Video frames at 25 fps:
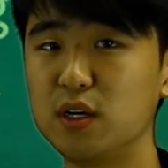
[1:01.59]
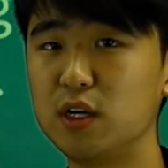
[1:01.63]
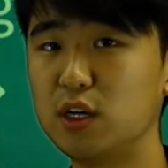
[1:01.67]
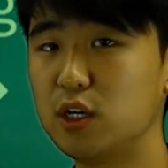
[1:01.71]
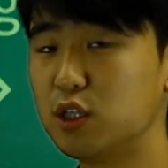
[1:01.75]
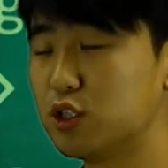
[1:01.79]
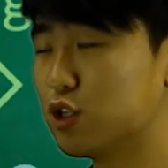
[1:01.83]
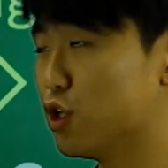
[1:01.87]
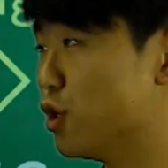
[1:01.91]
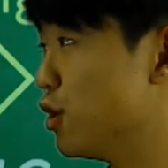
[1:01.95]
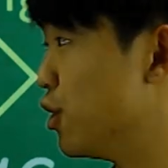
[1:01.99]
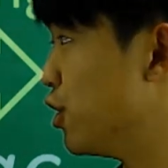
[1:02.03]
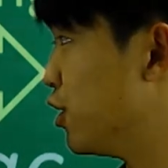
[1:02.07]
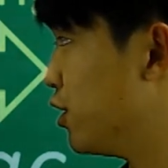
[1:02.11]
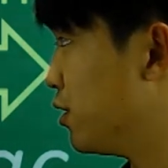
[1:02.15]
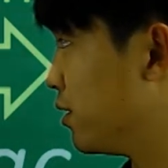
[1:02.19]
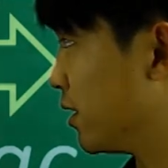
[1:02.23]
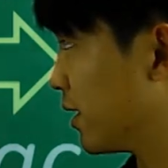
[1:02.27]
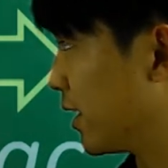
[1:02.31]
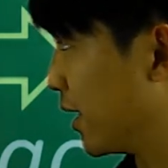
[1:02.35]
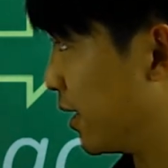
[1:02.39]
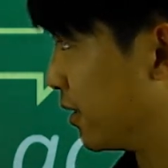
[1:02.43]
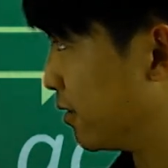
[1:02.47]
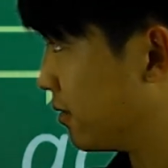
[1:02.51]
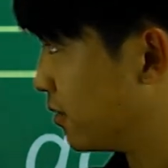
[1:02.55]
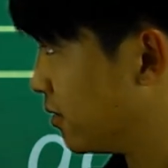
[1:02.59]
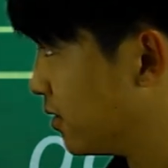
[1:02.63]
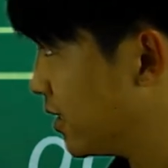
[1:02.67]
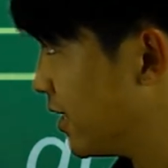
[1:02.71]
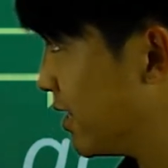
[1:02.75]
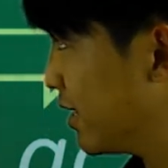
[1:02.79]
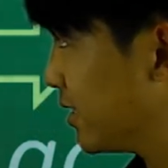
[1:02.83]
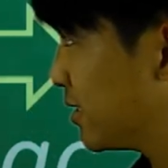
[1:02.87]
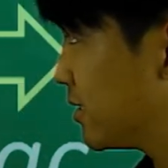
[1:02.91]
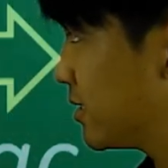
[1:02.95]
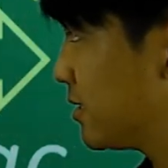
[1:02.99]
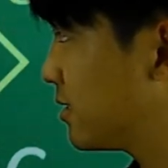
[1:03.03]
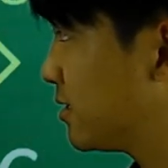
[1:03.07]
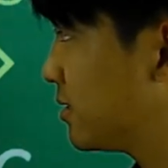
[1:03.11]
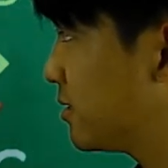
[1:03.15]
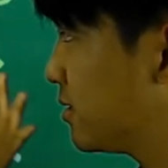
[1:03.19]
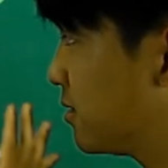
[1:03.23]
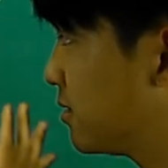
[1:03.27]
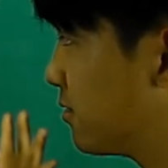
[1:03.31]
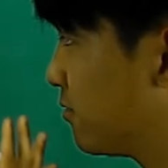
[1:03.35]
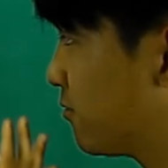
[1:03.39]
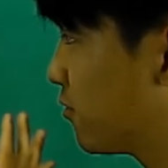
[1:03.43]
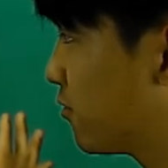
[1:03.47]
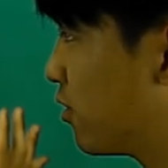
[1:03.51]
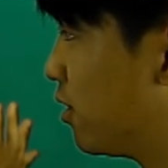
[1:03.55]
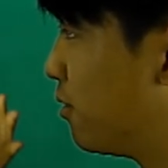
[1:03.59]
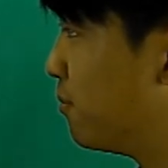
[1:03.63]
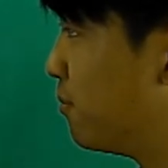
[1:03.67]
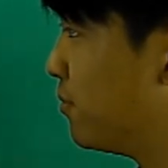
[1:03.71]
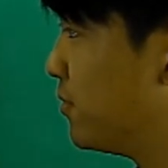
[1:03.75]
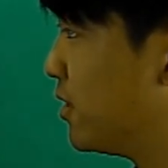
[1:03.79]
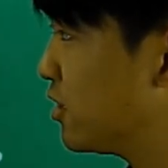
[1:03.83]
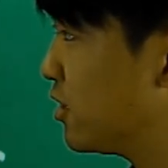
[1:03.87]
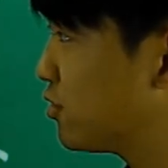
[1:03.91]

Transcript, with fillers: So again, this from this